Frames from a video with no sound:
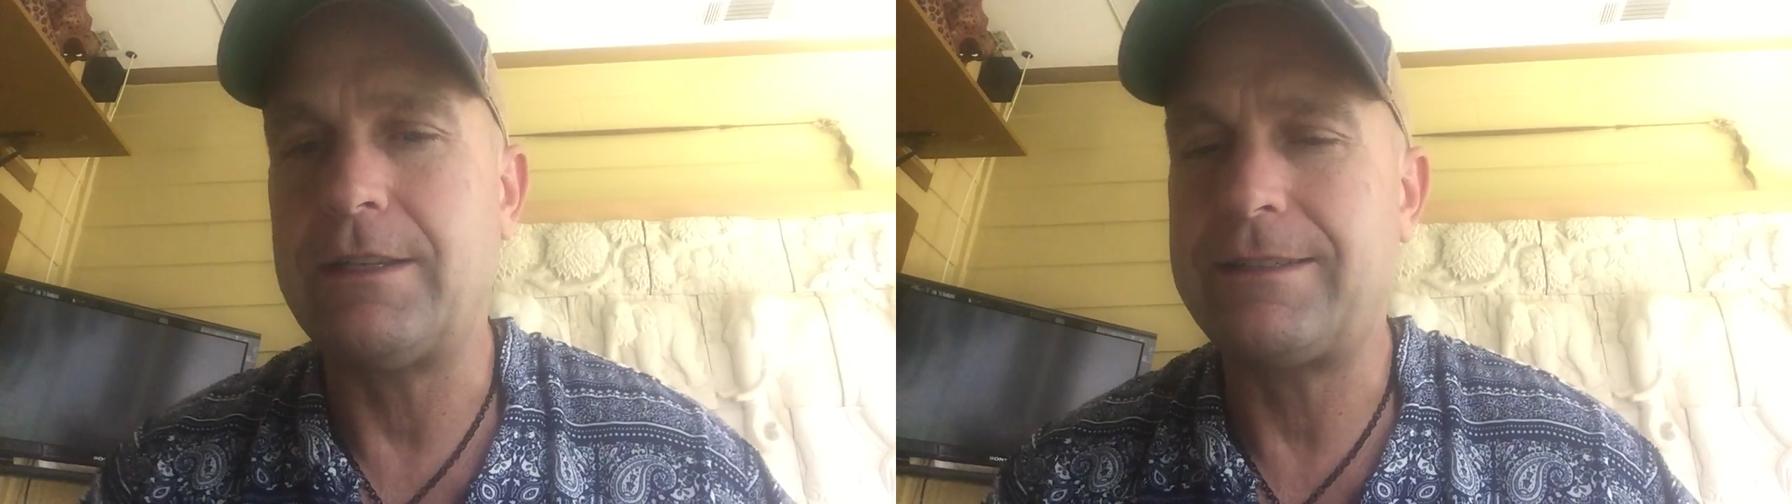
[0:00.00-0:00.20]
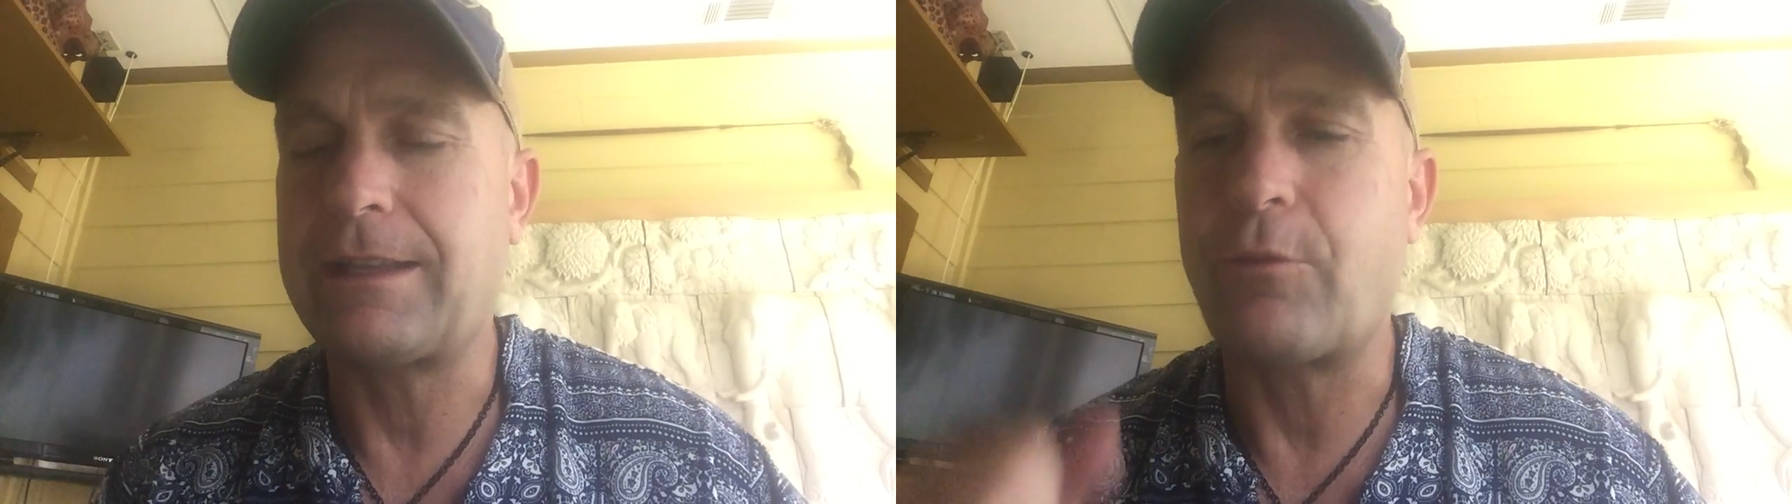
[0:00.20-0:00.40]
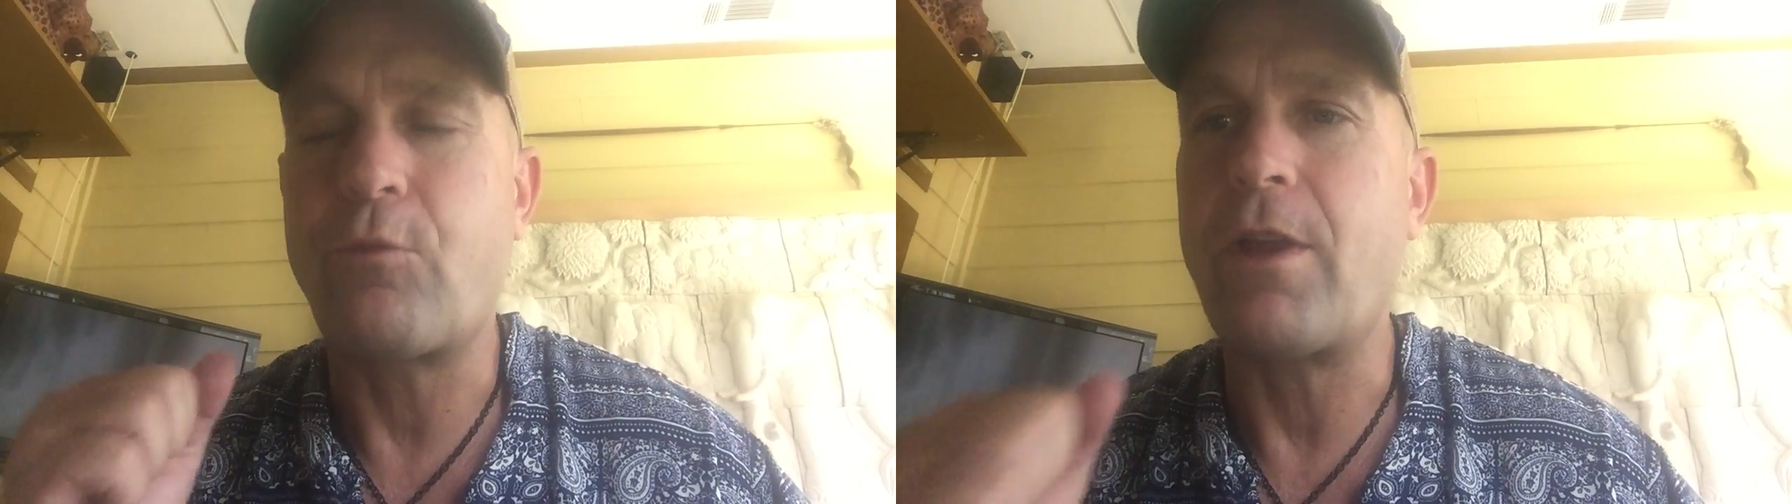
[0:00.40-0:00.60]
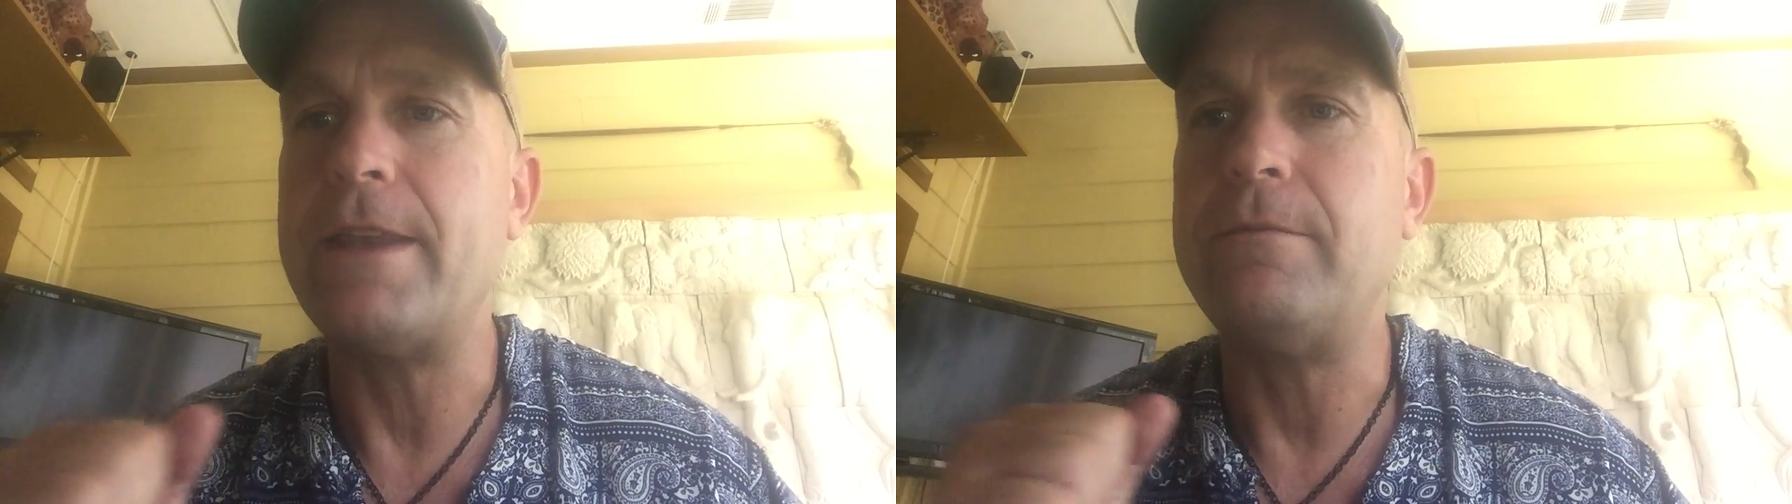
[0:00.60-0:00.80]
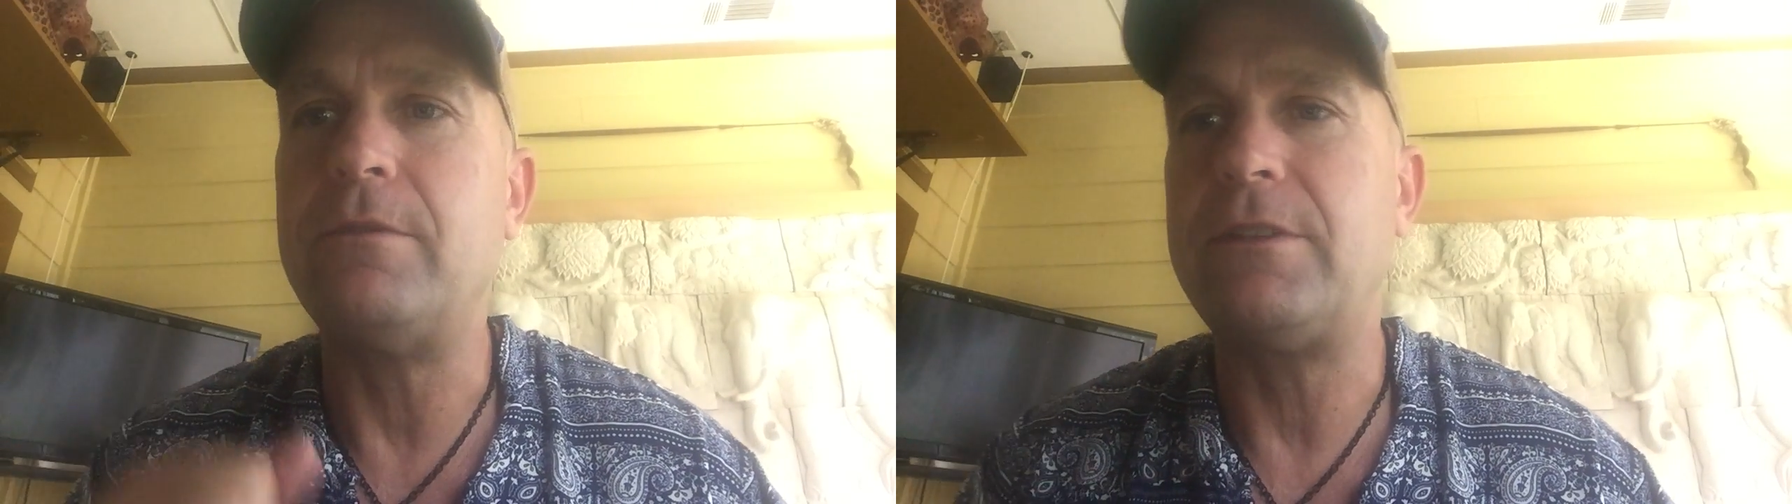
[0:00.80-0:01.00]
it's got a
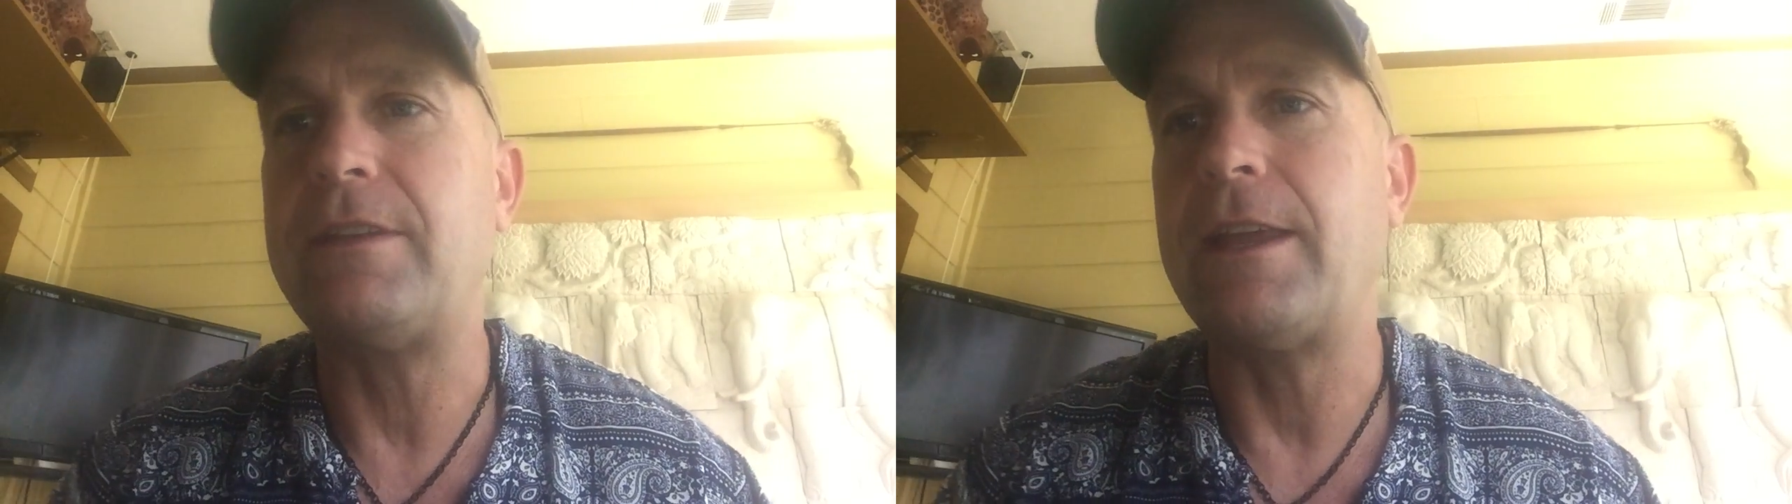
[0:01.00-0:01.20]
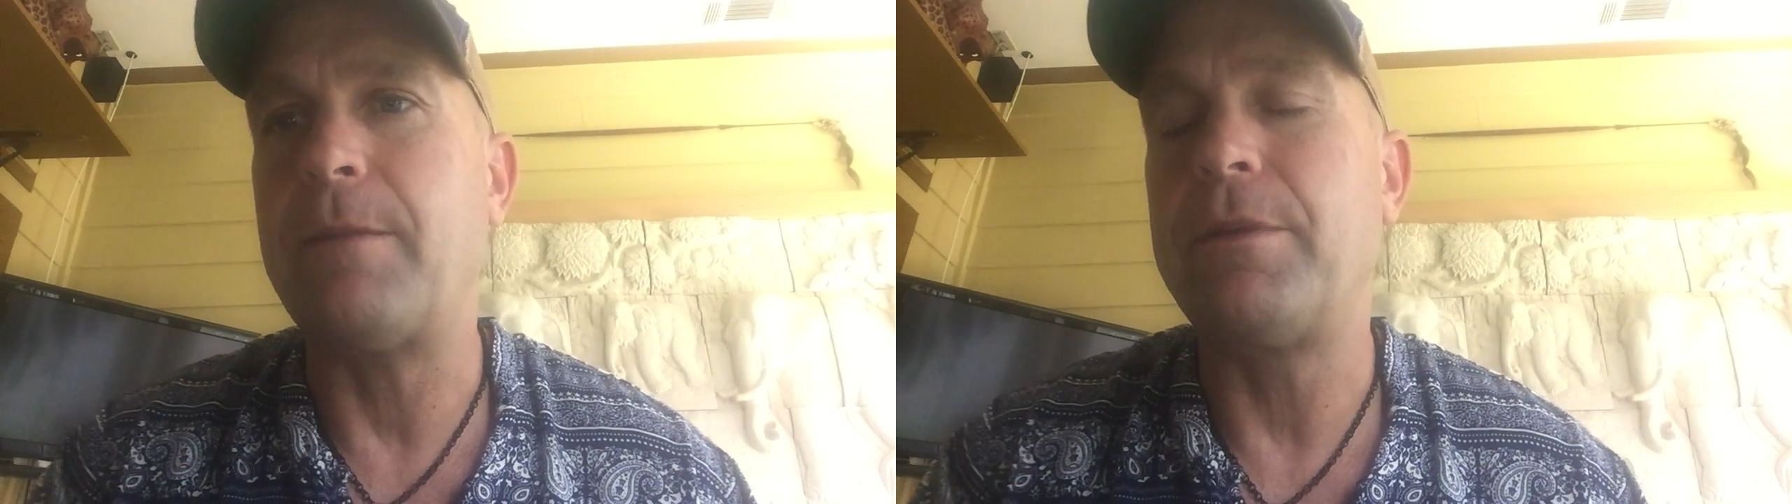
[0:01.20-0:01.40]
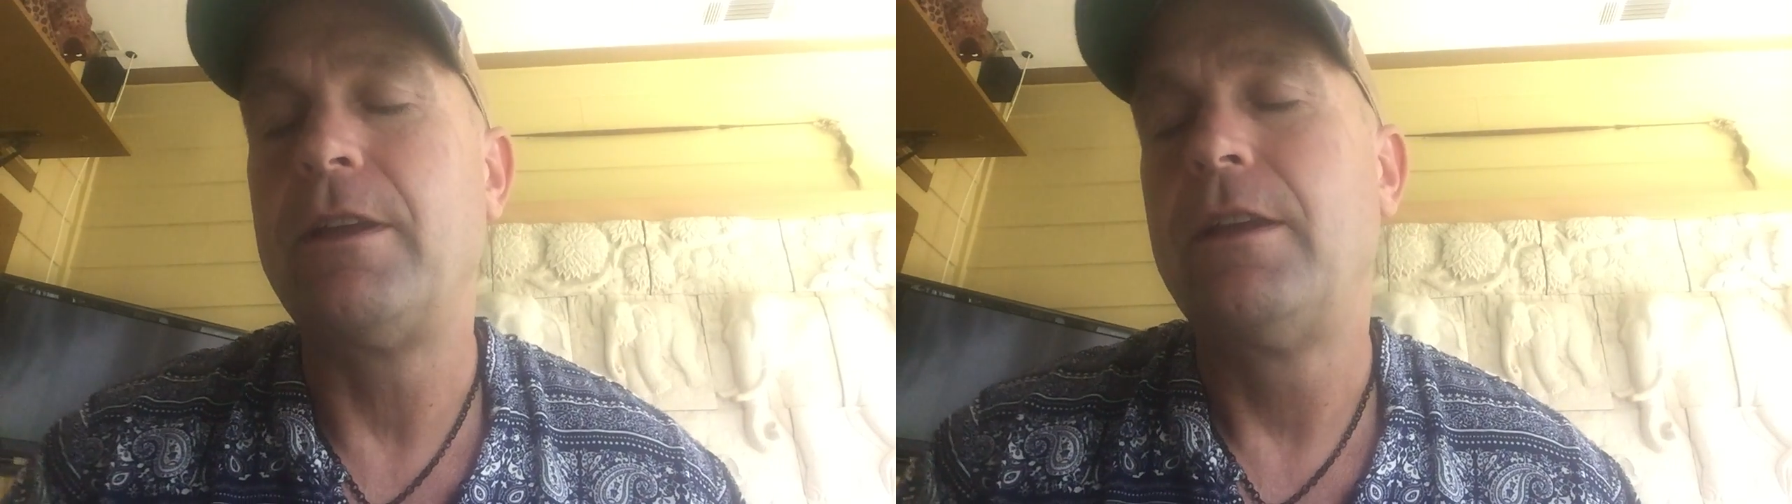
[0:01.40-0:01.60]
red stamp.